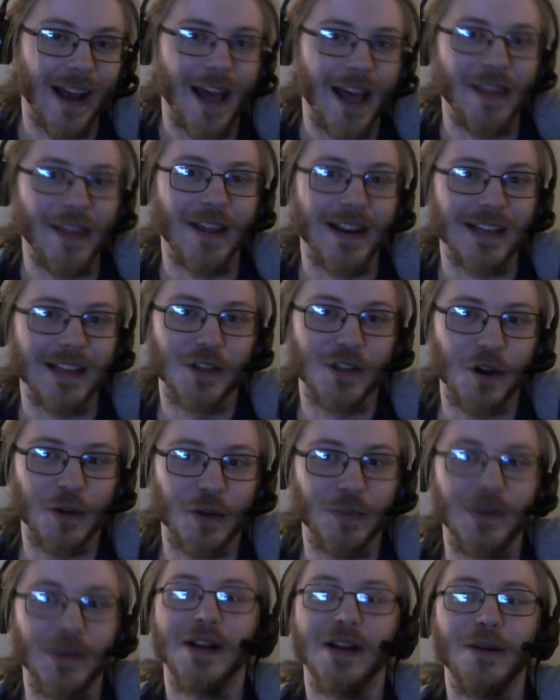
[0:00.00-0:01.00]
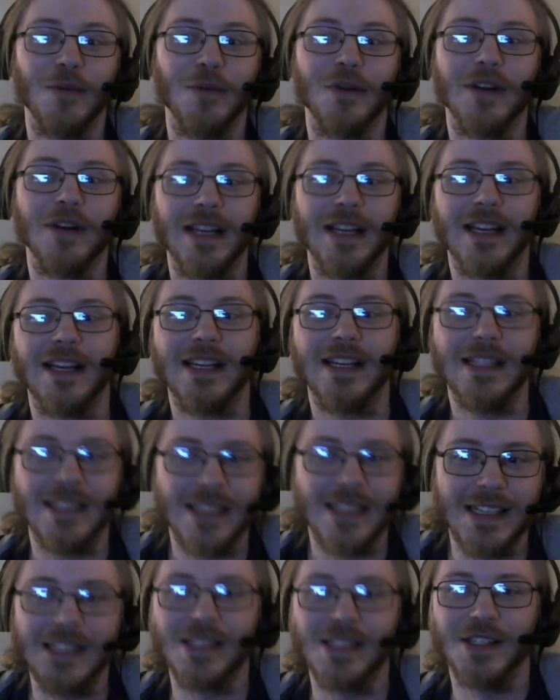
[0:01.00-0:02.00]
and then I started being able to like
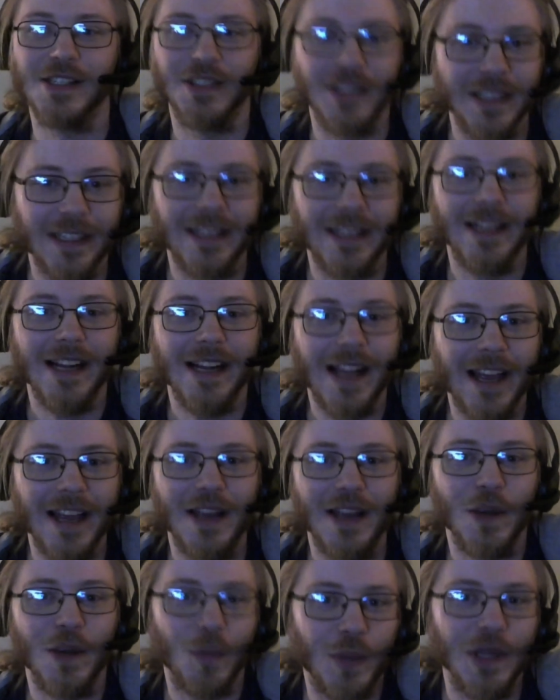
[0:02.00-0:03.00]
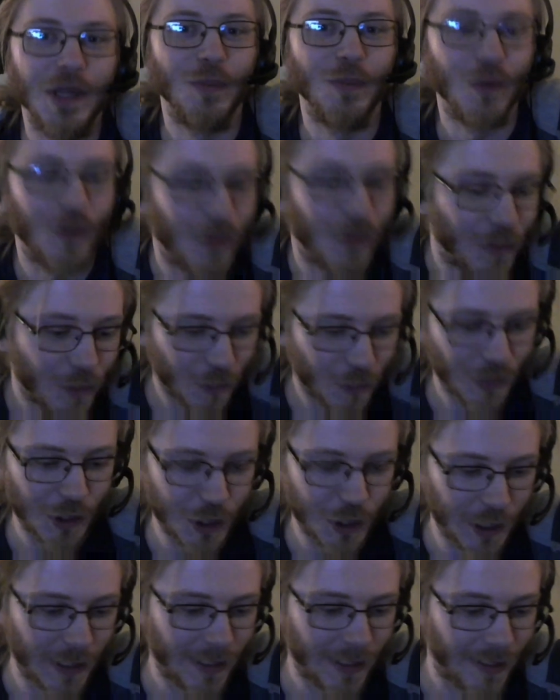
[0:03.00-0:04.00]
consistently hit people with
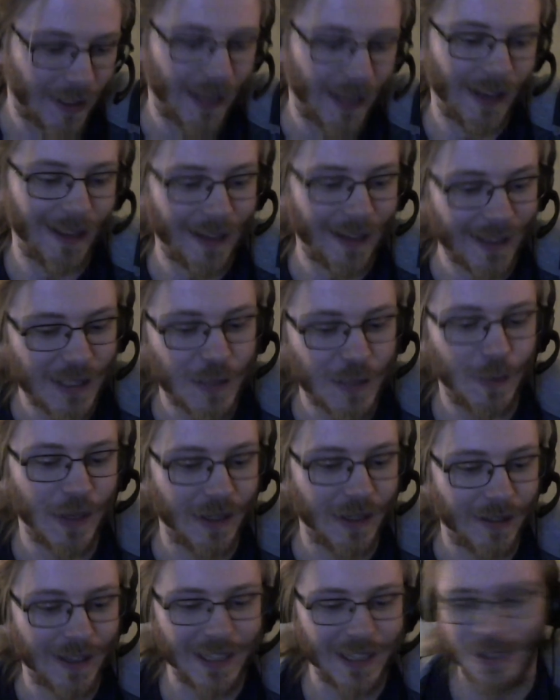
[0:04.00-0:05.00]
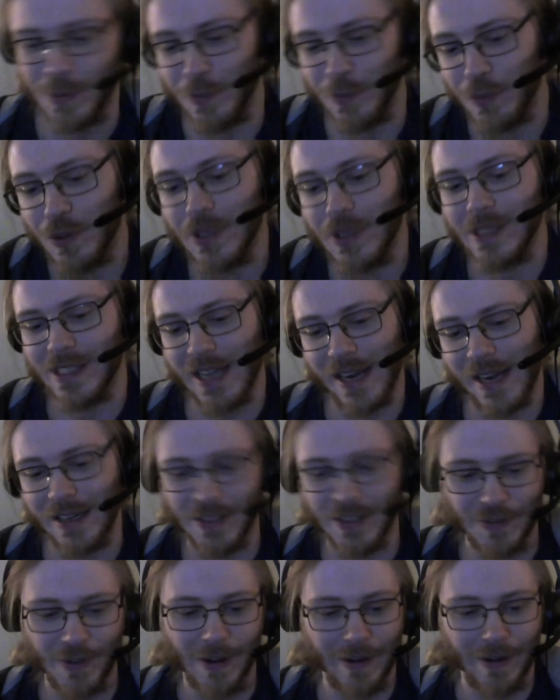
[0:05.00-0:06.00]
shit, and that's been pretty
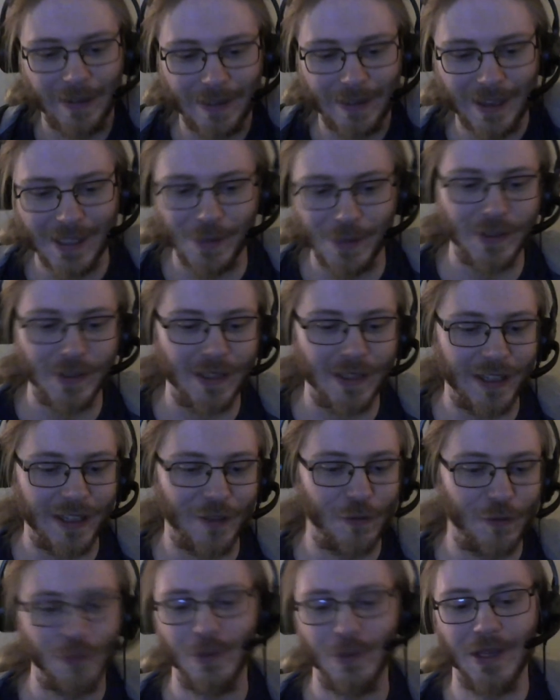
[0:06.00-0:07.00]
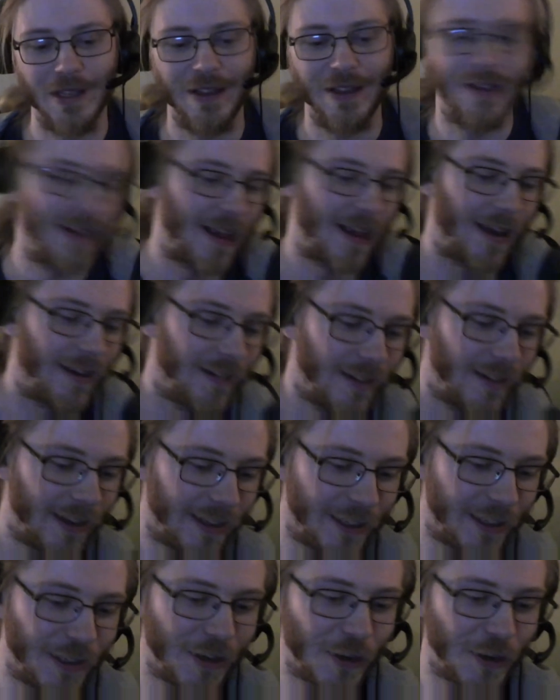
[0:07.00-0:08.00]
satisfying. That's been giving me that
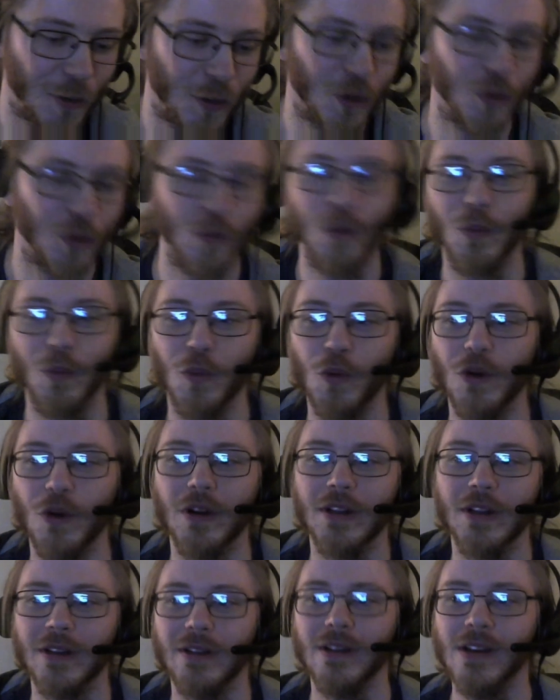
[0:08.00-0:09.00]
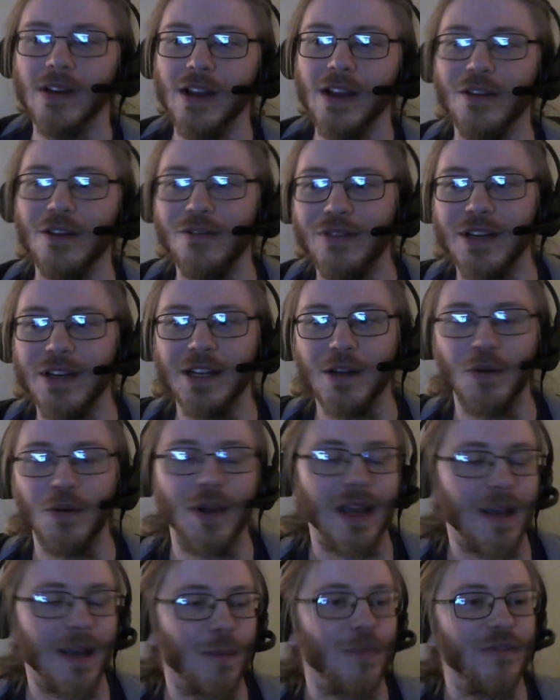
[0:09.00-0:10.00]
like, you know, good rewarded video
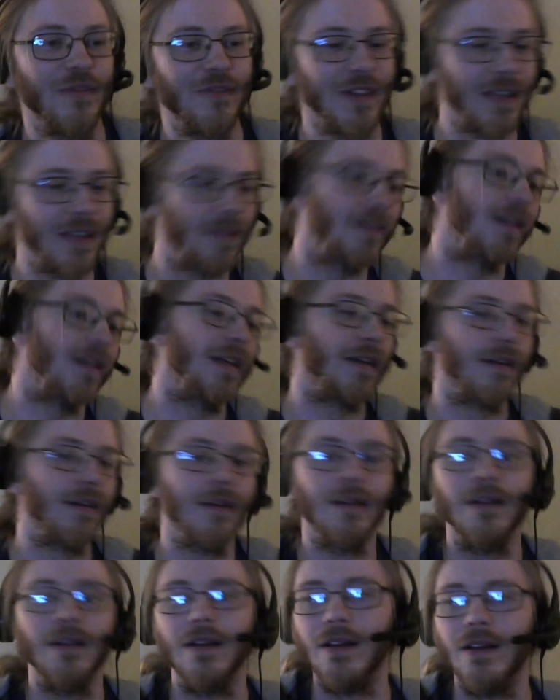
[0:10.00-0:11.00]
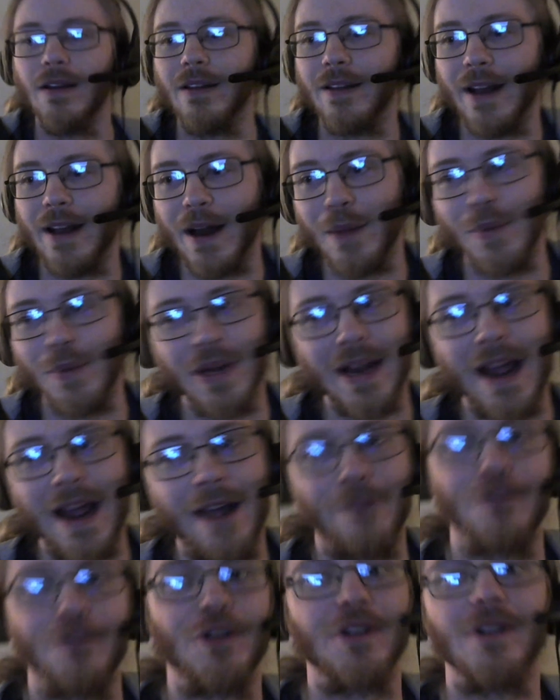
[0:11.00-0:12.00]
game feeling that I've been
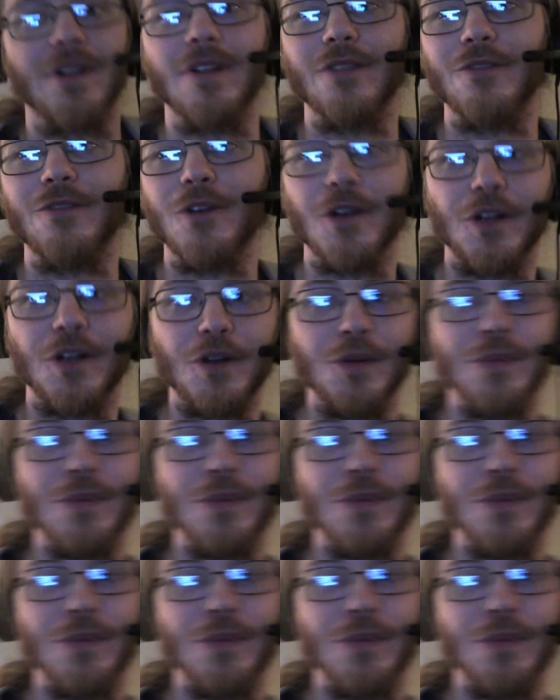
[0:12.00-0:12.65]
after for a good